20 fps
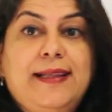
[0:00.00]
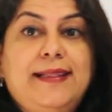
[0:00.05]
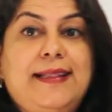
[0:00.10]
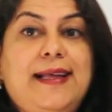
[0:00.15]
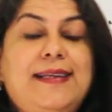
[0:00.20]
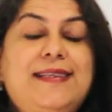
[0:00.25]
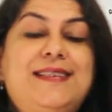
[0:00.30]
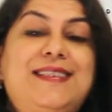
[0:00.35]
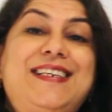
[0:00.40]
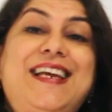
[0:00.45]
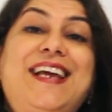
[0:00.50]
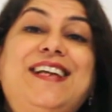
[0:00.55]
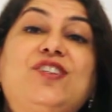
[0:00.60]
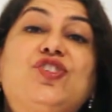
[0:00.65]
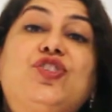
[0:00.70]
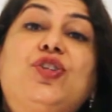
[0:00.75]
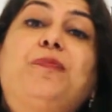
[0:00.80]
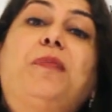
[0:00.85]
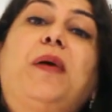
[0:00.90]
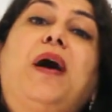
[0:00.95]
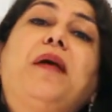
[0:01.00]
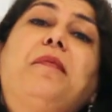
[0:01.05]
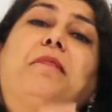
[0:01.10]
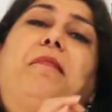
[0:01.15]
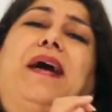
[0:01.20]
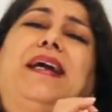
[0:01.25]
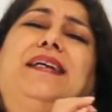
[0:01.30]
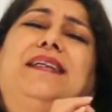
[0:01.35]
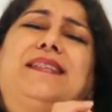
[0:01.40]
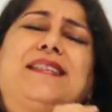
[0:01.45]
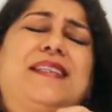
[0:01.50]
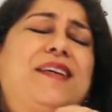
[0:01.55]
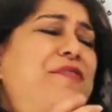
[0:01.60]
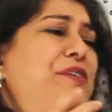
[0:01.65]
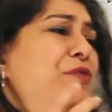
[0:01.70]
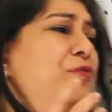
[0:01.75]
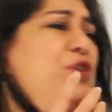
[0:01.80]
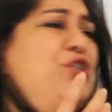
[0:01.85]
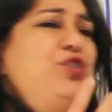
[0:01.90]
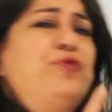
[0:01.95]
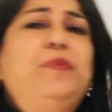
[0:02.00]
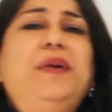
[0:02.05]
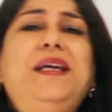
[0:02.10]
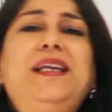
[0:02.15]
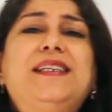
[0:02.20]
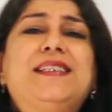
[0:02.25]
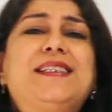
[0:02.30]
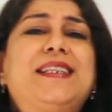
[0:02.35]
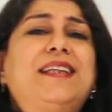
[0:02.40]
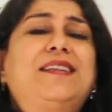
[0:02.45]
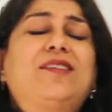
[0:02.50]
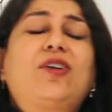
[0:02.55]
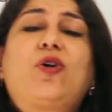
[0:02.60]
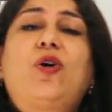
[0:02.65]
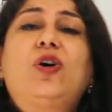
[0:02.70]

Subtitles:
That is 10 to the power minus 7, which means that the